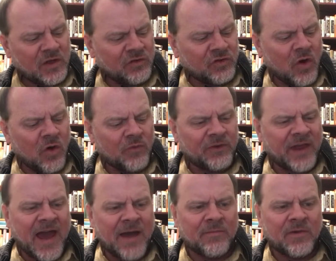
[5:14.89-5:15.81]
So for
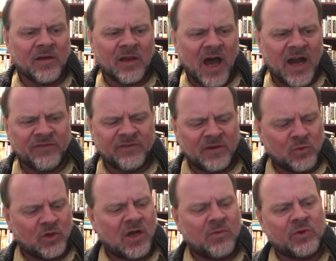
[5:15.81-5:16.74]
that, a lot of them
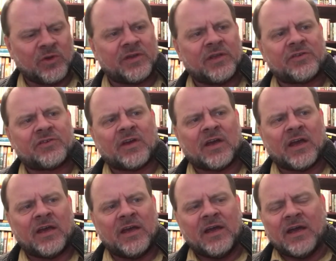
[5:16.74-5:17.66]
will come with this
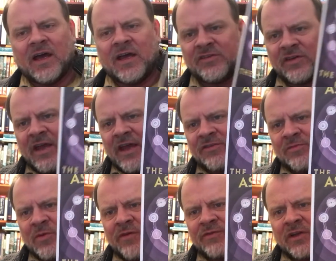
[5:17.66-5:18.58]
Isaac
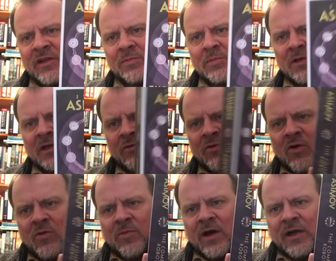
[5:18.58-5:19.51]
Asimov, The Complete
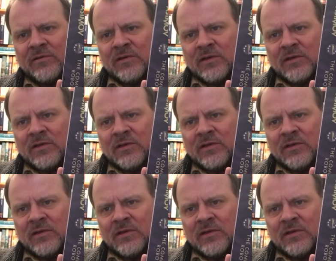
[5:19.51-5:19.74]
Robot.